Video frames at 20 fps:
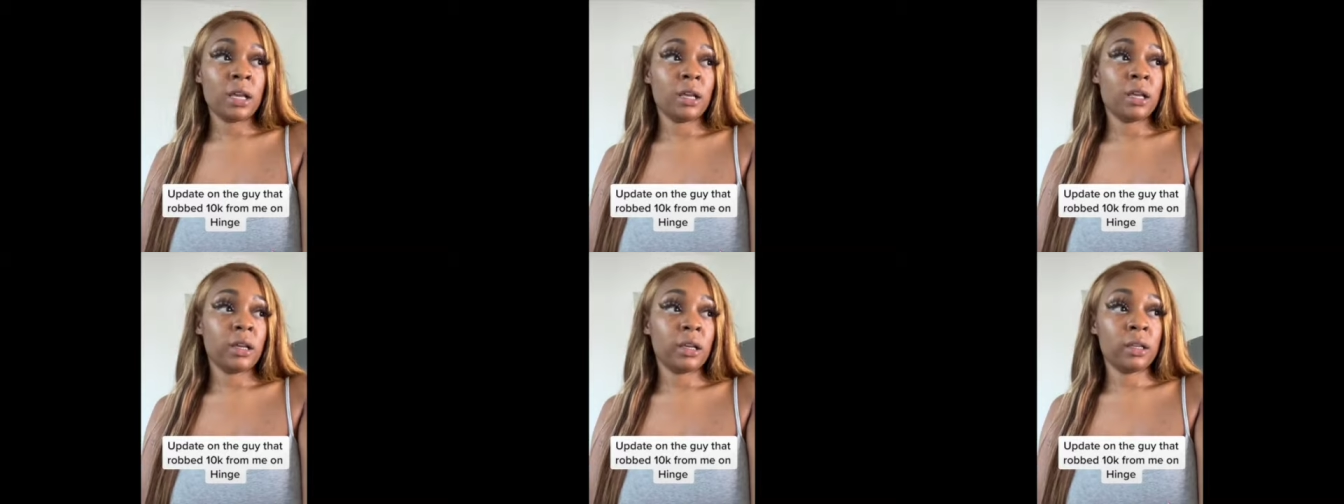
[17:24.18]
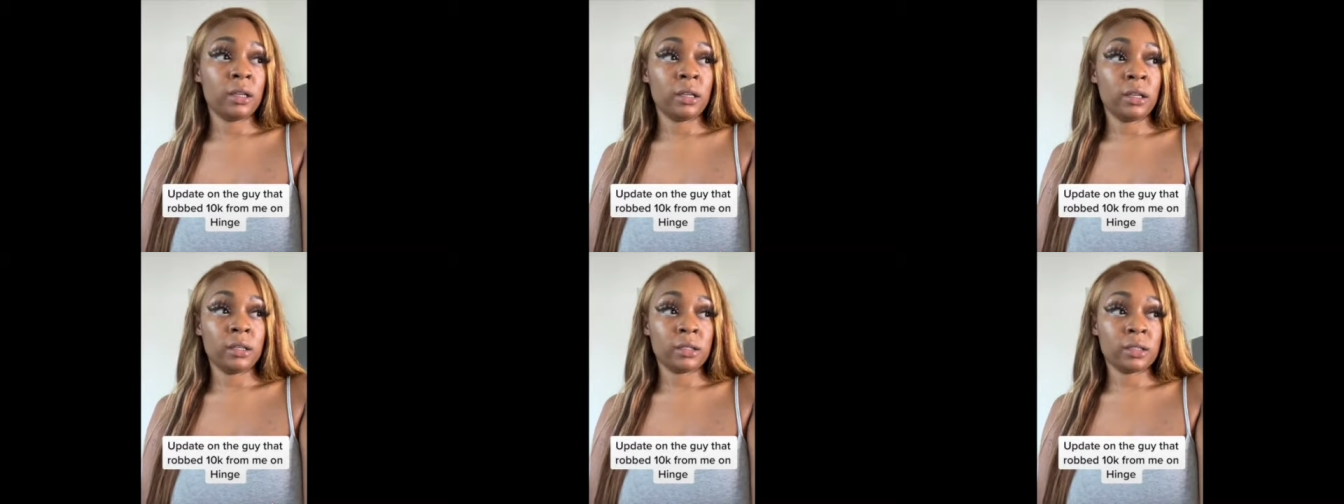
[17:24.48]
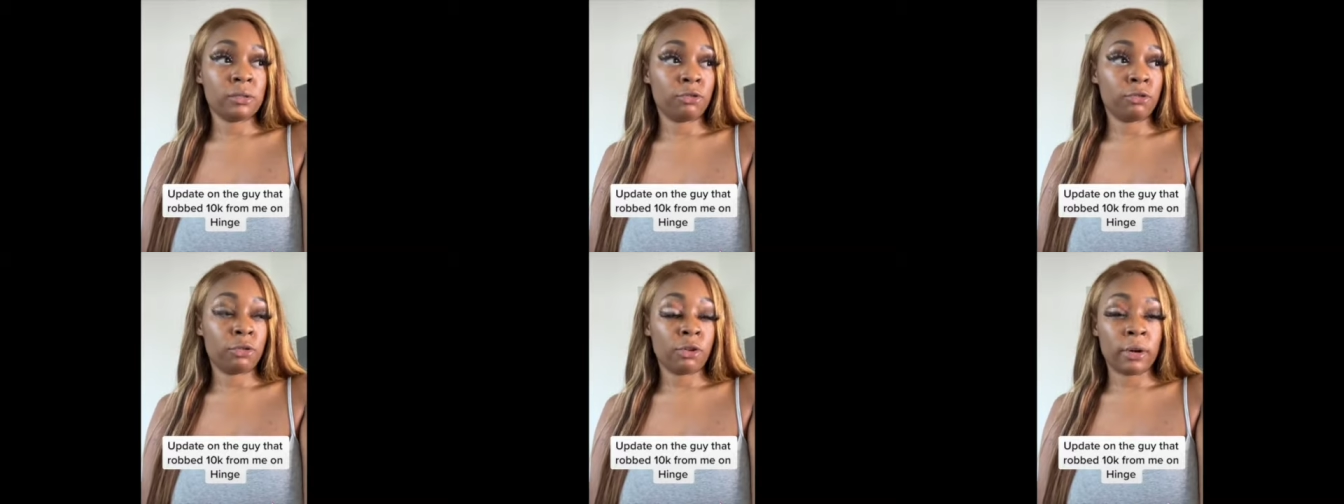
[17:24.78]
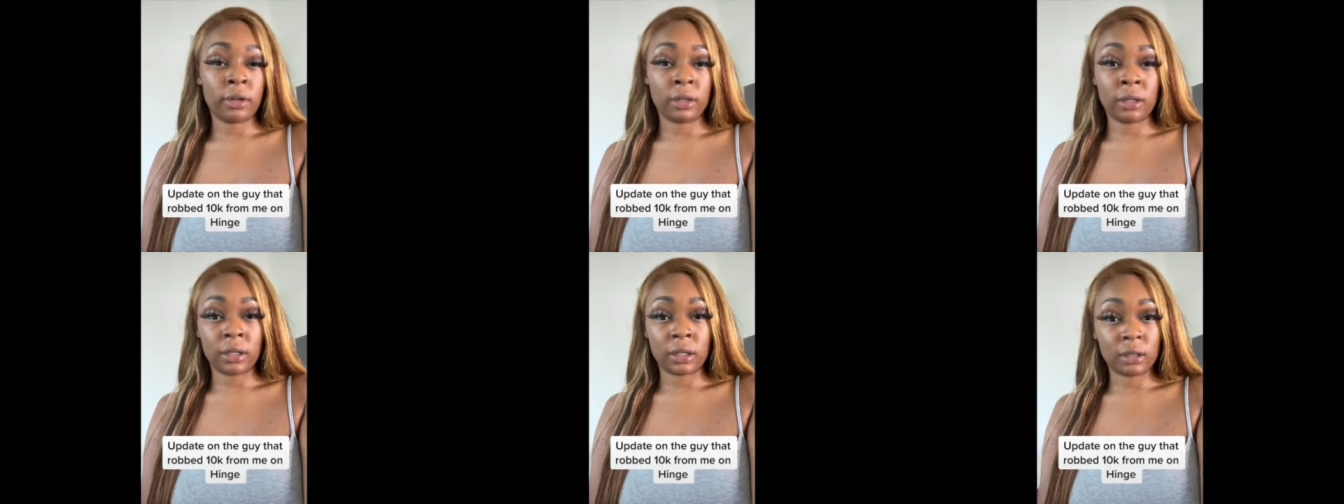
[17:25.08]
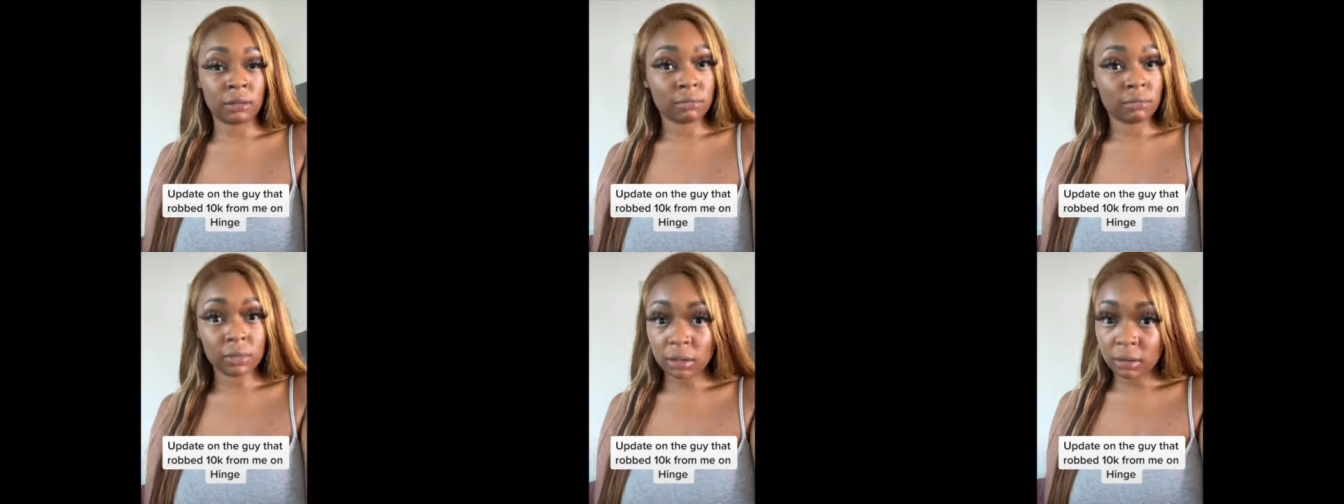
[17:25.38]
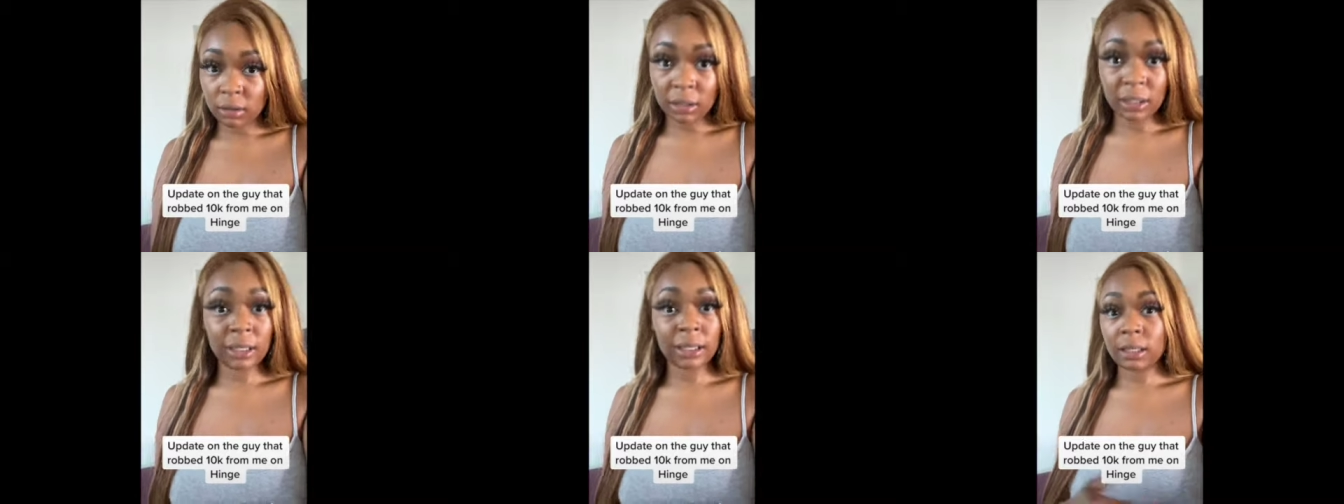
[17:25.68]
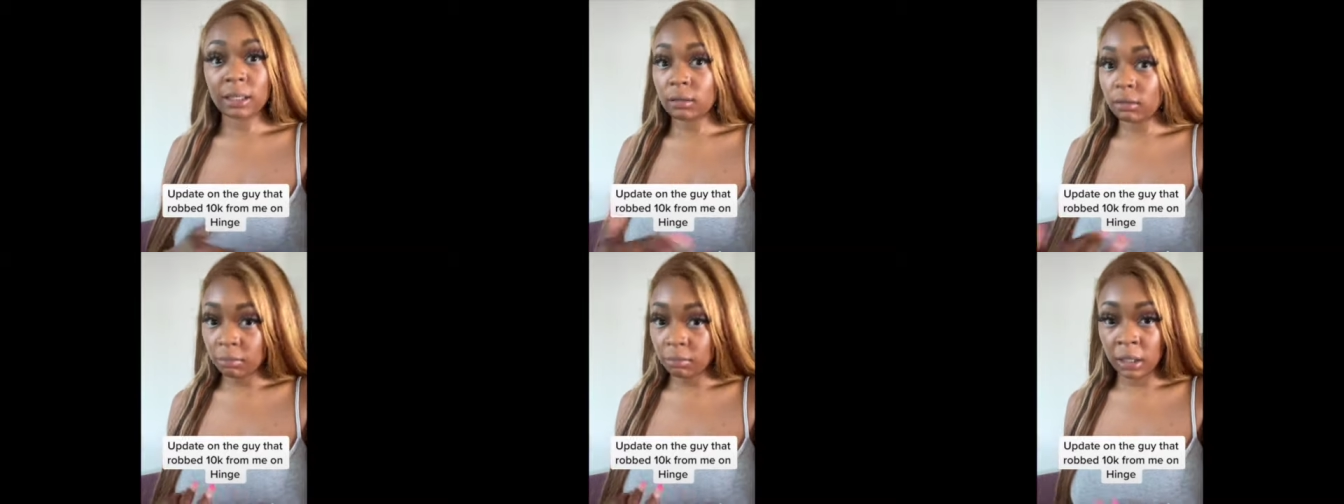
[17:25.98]
He's threatened
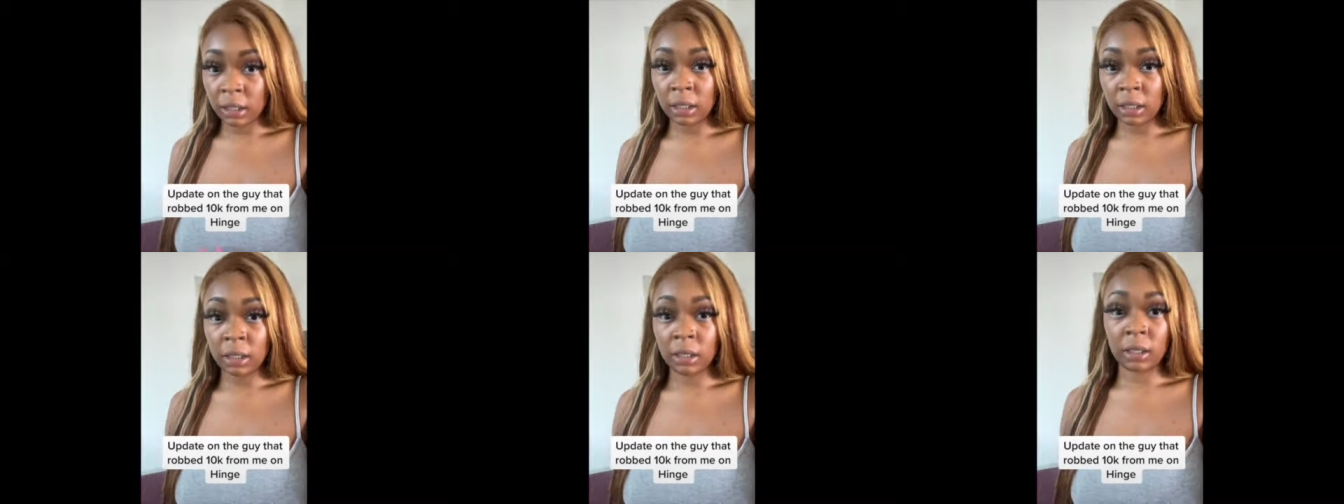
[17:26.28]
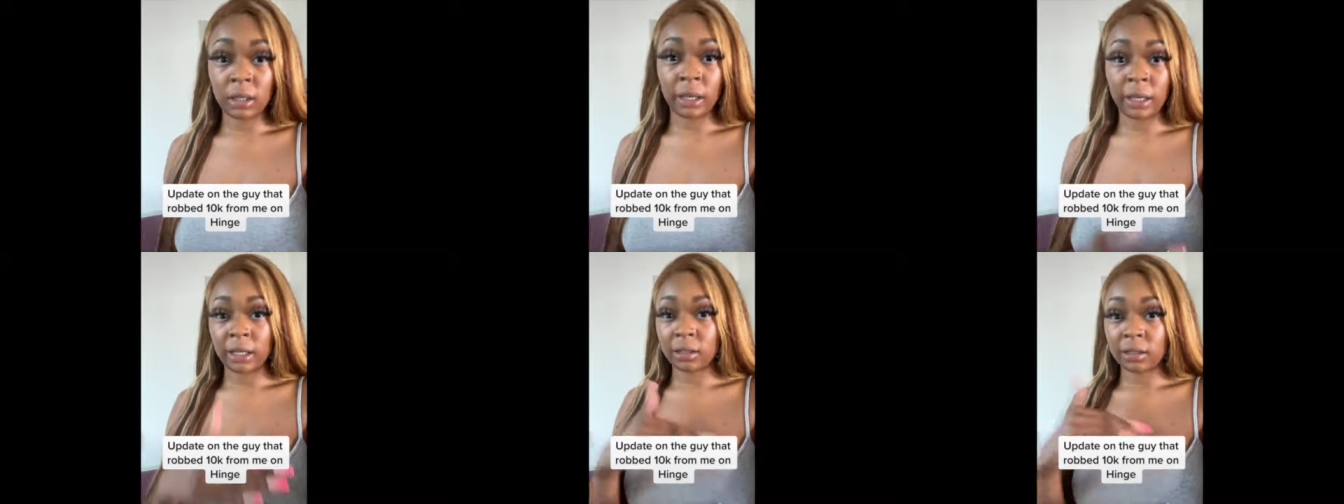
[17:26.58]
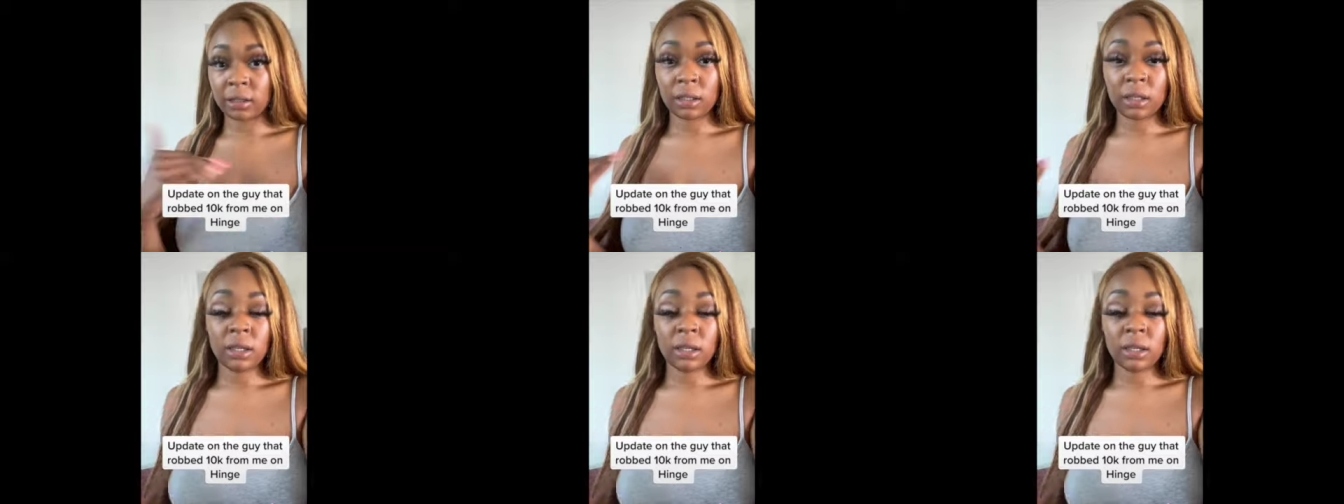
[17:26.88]
me like